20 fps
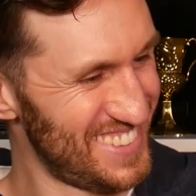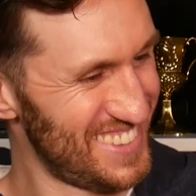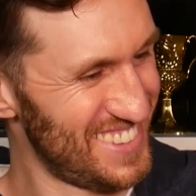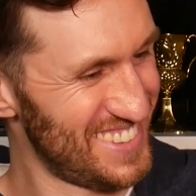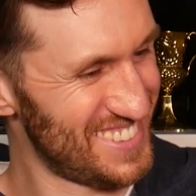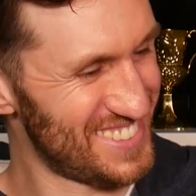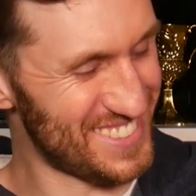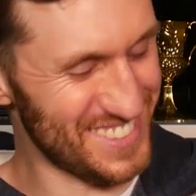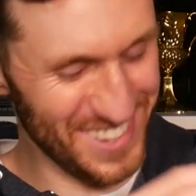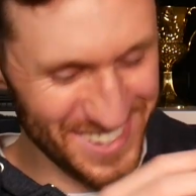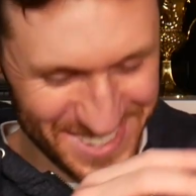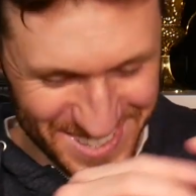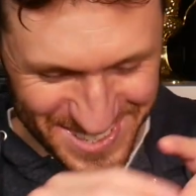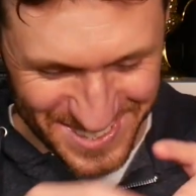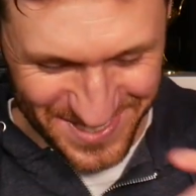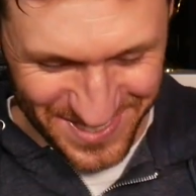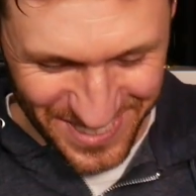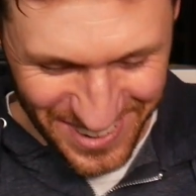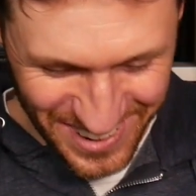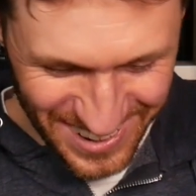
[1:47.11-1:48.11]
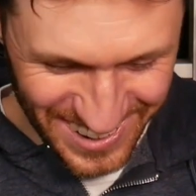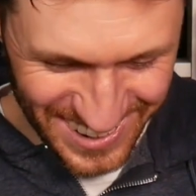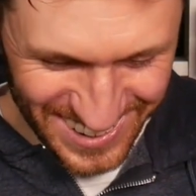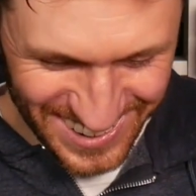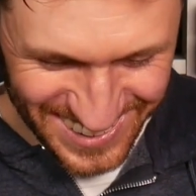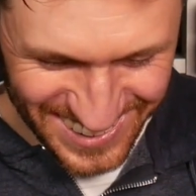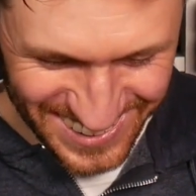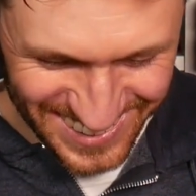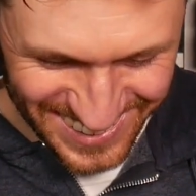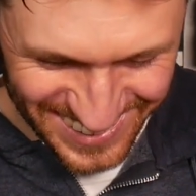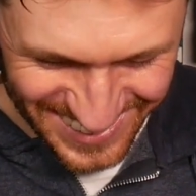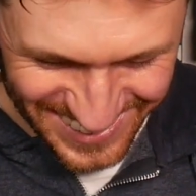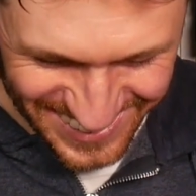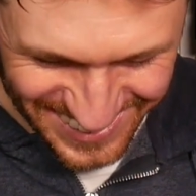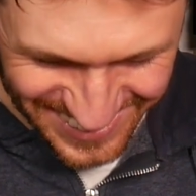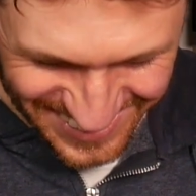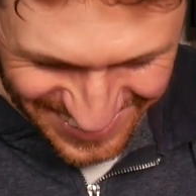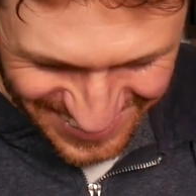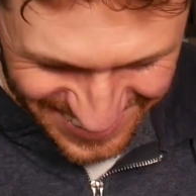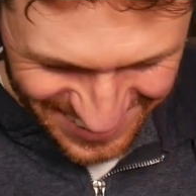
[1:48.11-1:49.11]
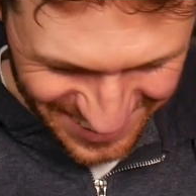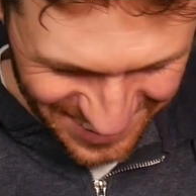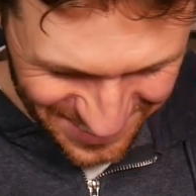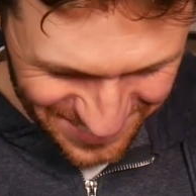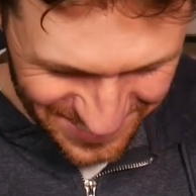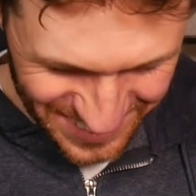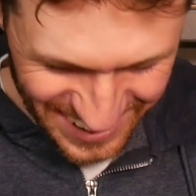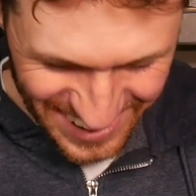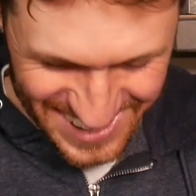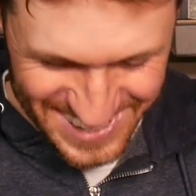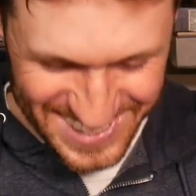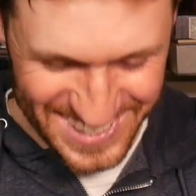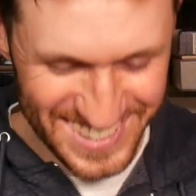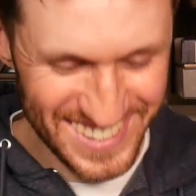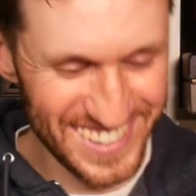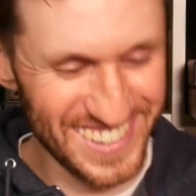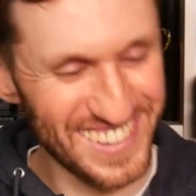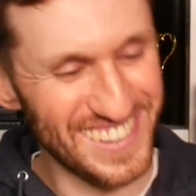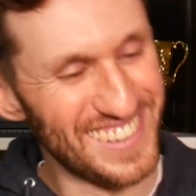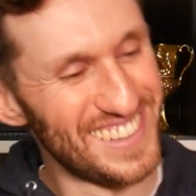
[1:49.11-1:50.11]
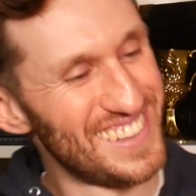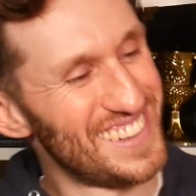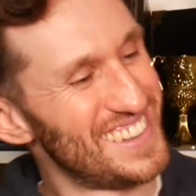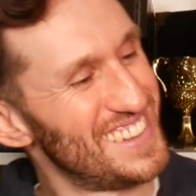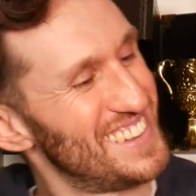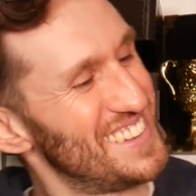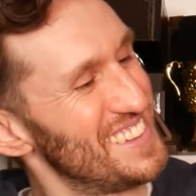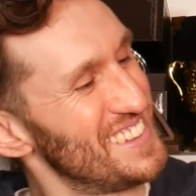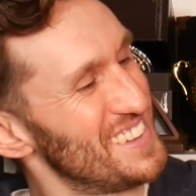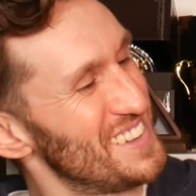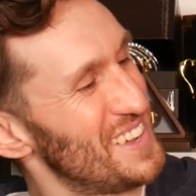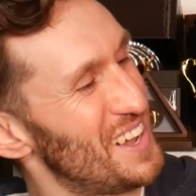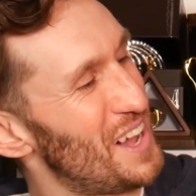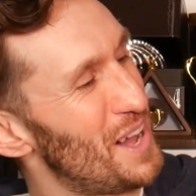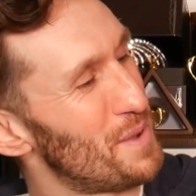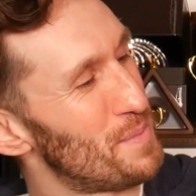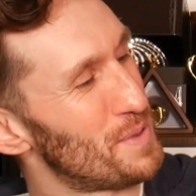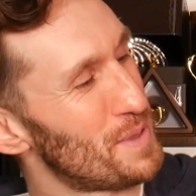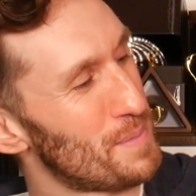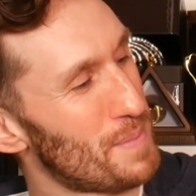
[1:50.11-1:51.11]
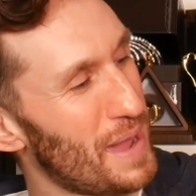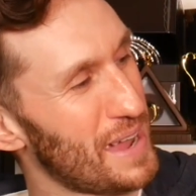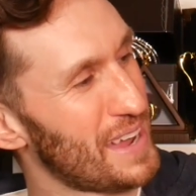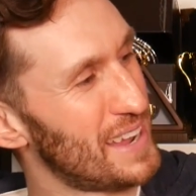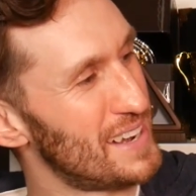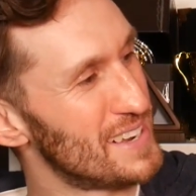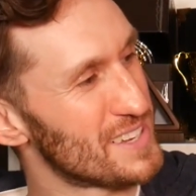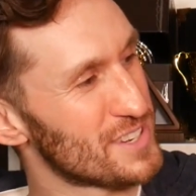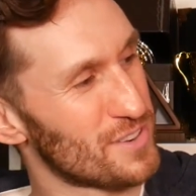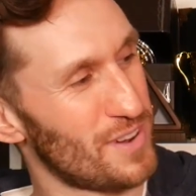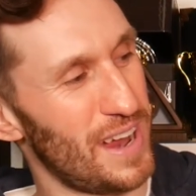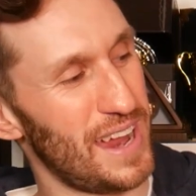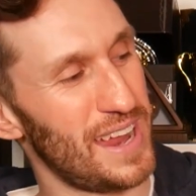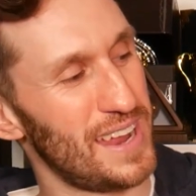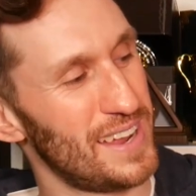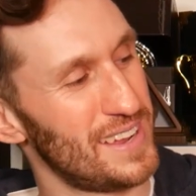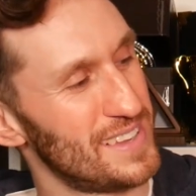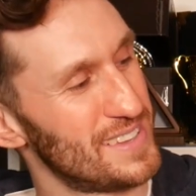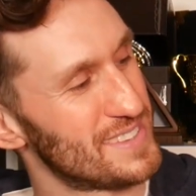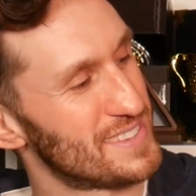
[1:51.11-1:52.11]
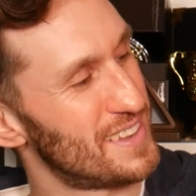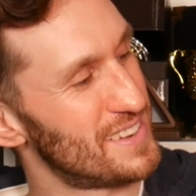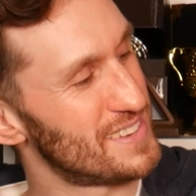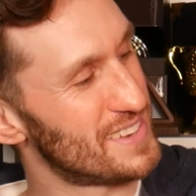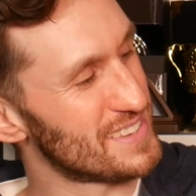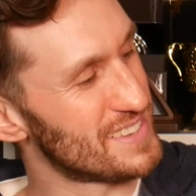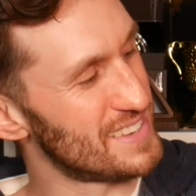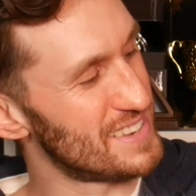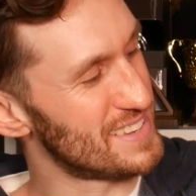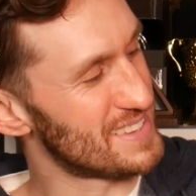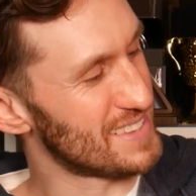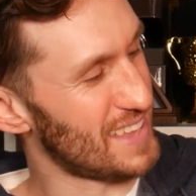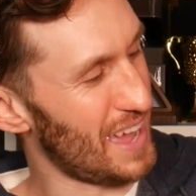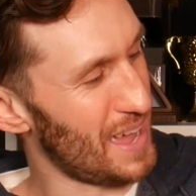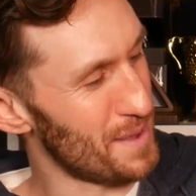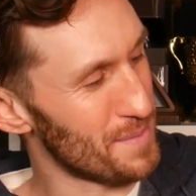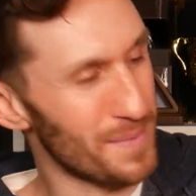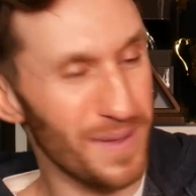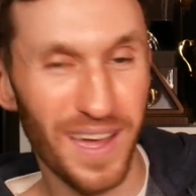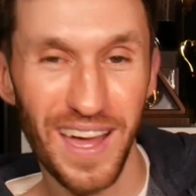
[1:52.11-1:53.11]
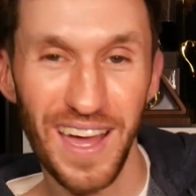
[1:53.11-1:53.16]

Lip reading: So small. Oh, bless. I'll put it back in this crate so it doesn't escape.